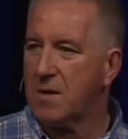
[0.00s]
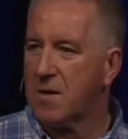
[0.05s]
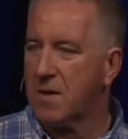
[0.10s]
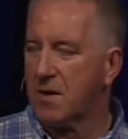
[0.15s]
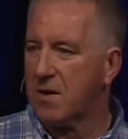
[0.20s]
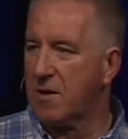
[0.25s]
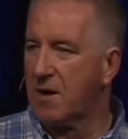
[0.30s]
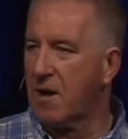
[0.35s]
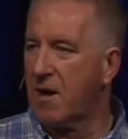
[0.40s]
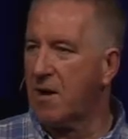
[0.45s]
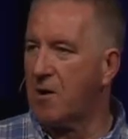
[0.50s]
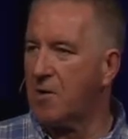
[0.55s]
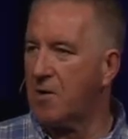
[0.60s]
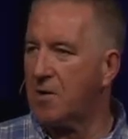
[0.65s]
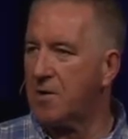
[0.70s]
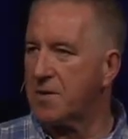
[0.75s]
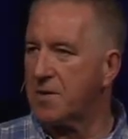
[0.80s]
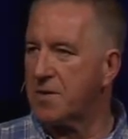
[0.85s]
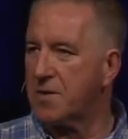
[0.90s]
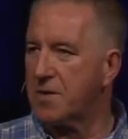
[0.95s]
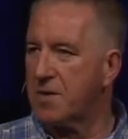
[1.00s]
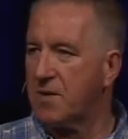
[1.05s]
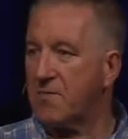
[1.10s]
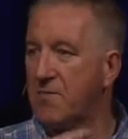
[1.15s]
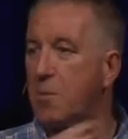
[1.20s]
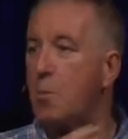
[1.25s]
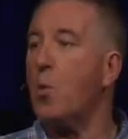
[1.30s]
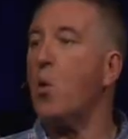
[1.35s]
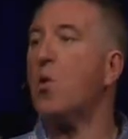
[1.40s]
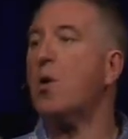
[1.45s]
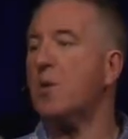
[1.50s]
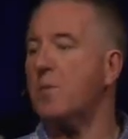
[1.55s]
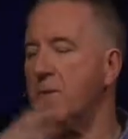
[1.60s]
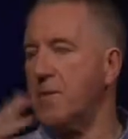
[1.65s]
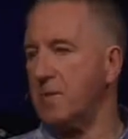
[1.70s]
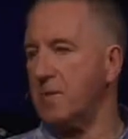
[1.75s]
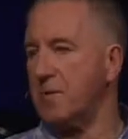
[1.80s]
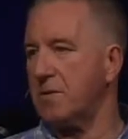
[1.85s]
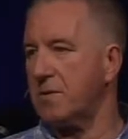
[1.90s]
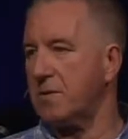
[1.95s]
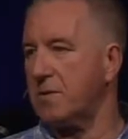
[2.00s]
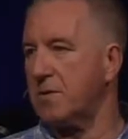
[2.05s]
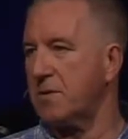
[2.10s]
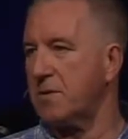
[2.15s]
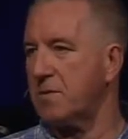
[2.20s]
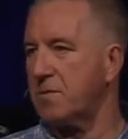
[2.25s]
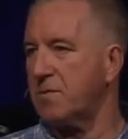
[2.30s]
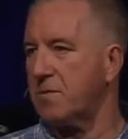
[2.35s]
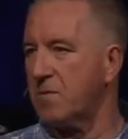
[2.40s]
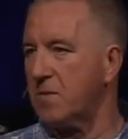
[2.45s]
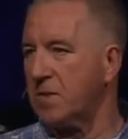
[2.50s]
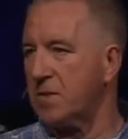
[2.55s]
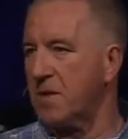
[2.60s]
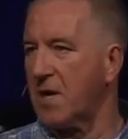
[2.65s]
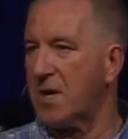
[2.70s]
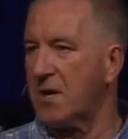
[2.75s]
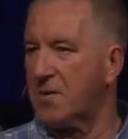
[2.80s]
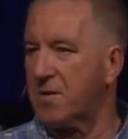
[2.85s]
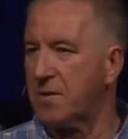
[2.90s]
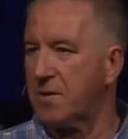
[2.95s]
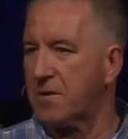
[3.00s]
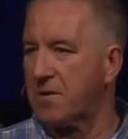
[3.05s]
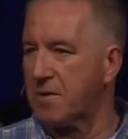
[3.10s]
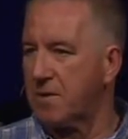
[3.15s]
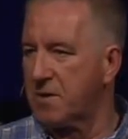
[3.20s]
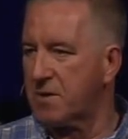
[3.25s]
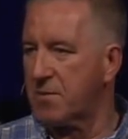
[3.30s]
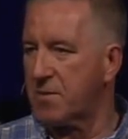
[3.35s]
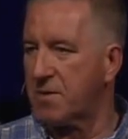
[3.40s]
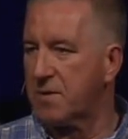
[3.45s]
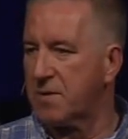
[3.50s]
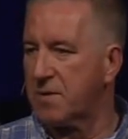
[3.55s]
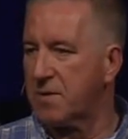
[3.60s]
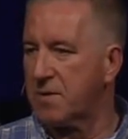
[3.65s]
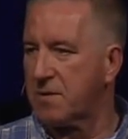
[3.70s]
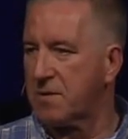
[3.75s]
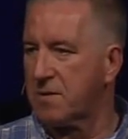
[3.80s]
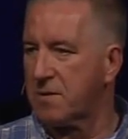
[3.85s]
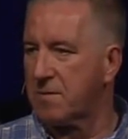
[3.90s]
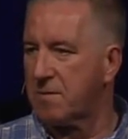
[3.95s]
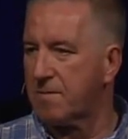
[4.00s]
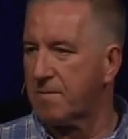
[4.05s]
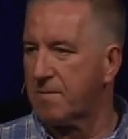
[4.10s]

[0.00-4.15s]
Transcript: alcohol was even more abused as it got towards Christmas.